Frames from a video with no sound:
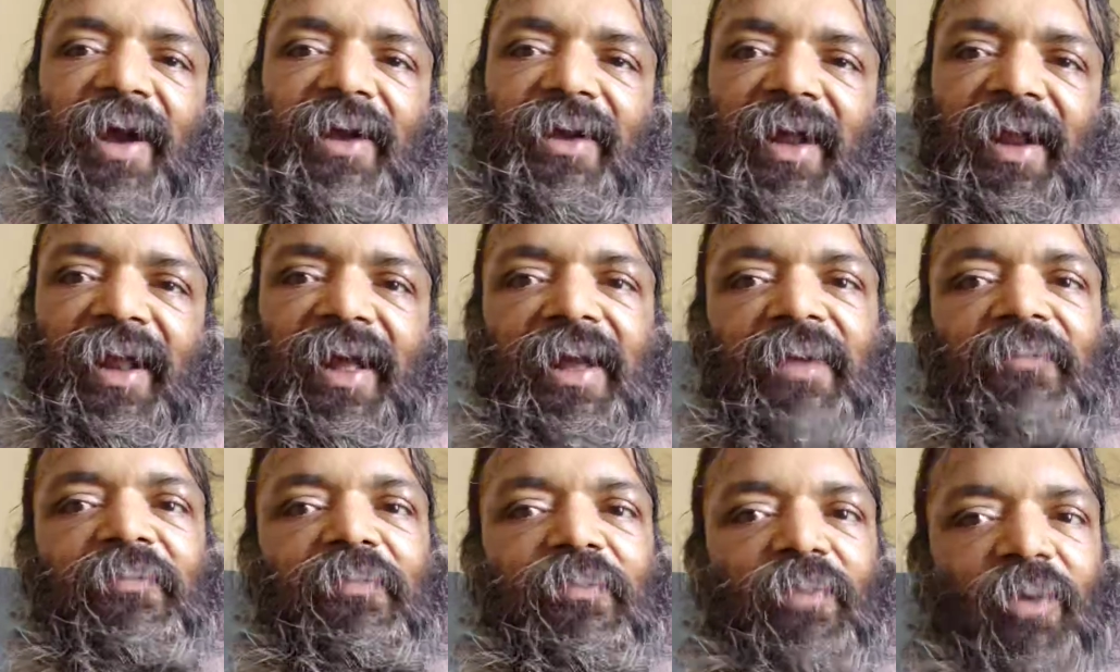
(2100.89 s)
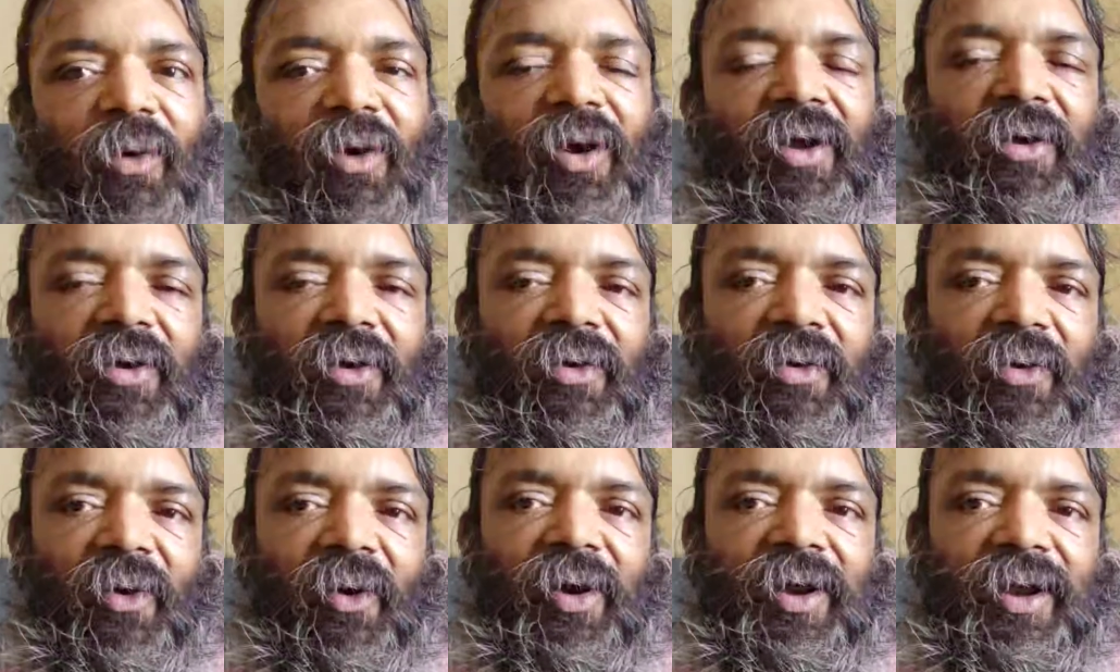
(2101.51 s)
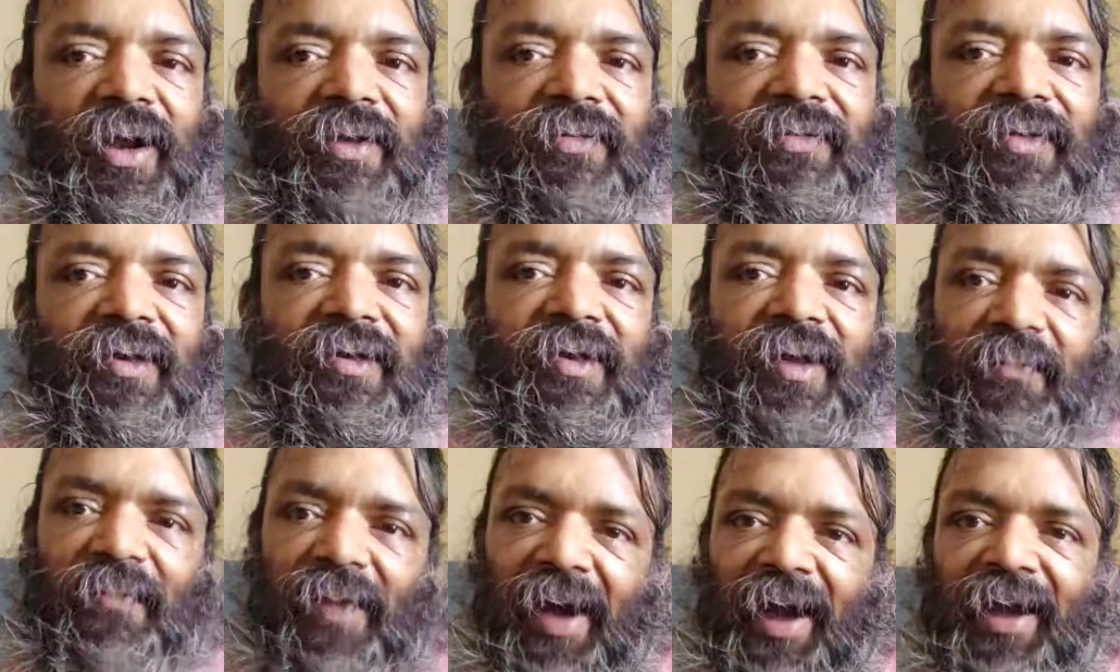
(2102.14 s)
vector in full coordinate
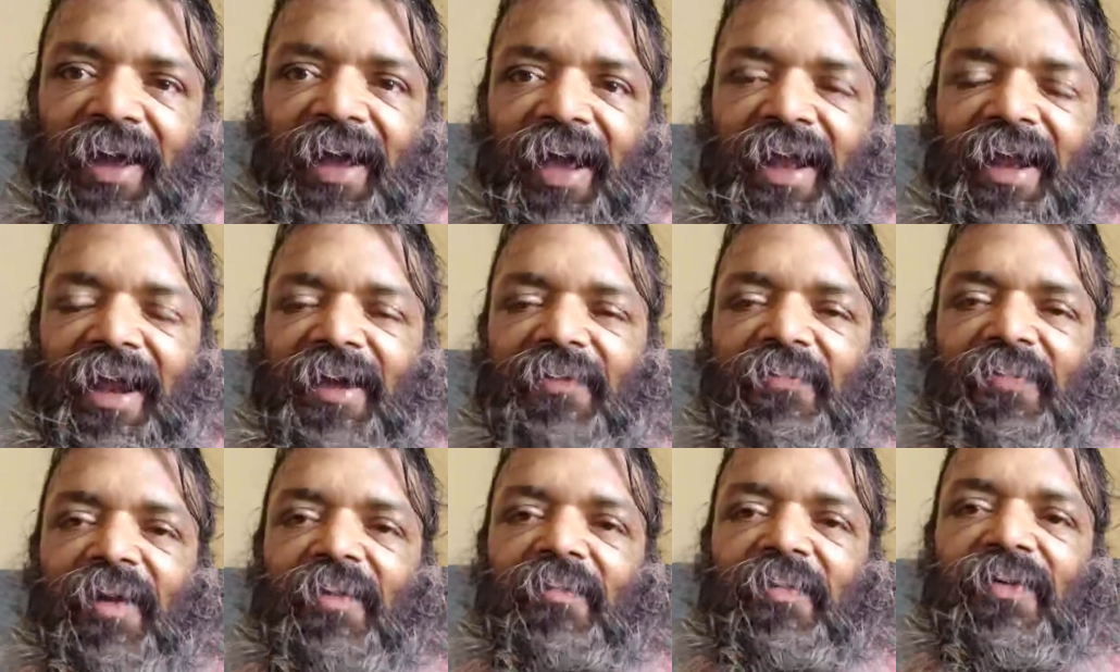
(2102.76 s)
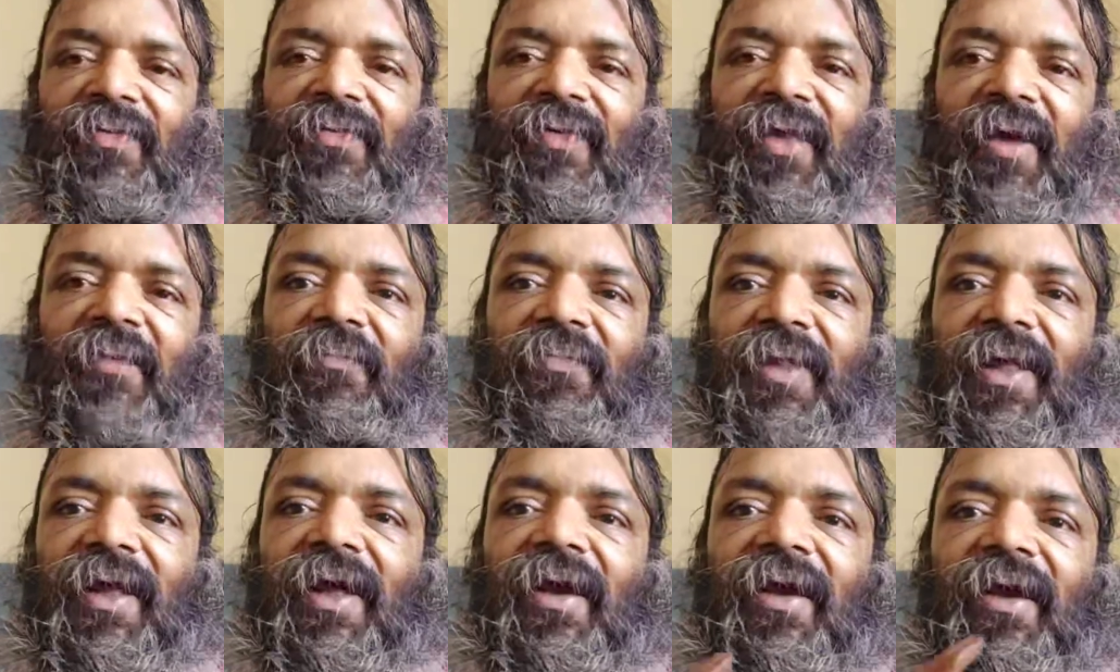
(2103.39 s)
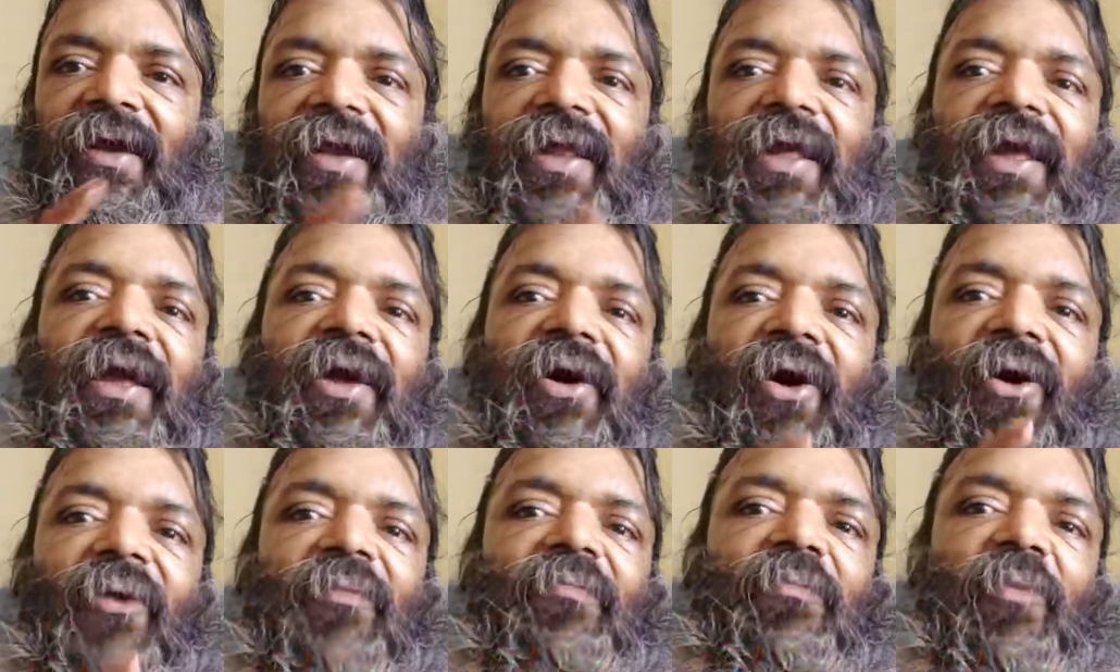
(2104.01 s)
system? Again, it will be same thing,
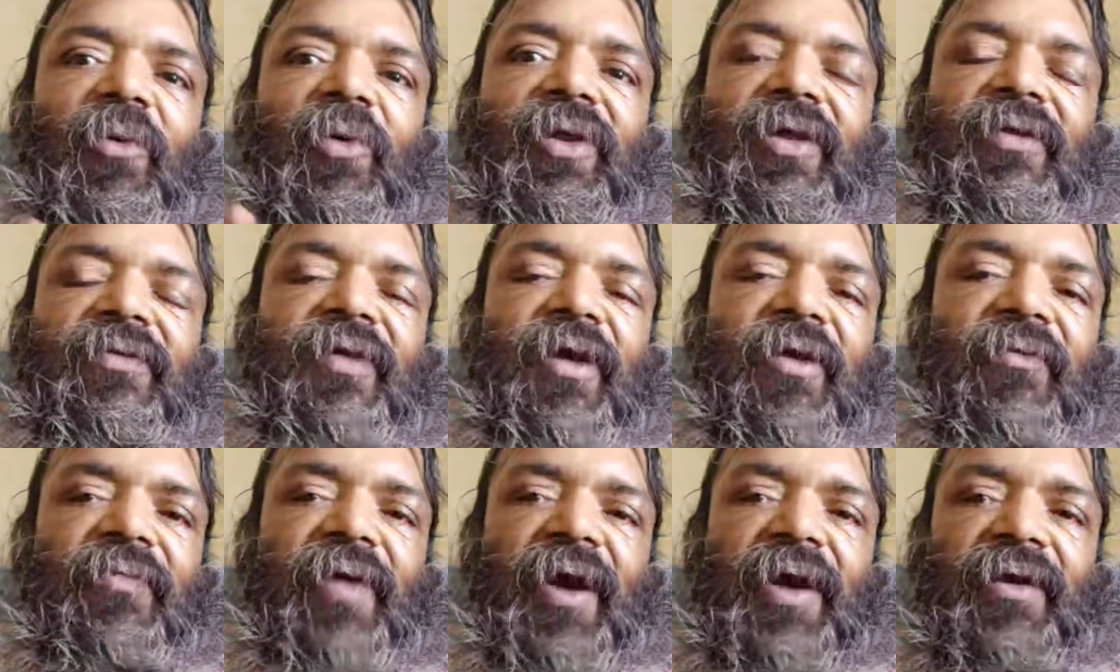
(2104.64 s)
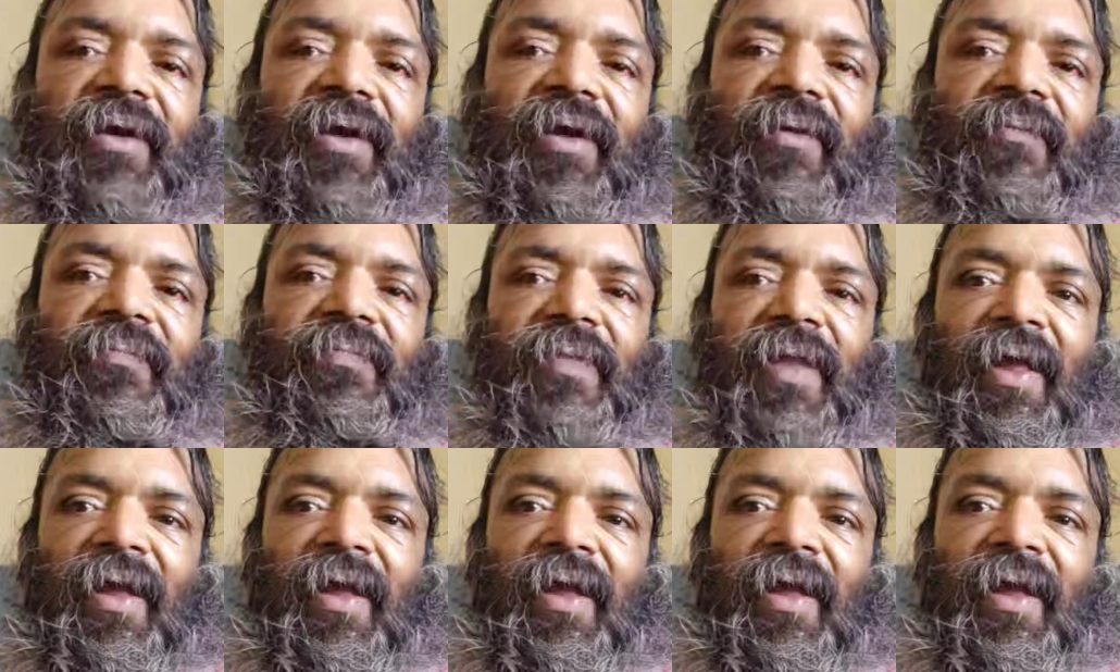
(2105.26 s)
d of position vector.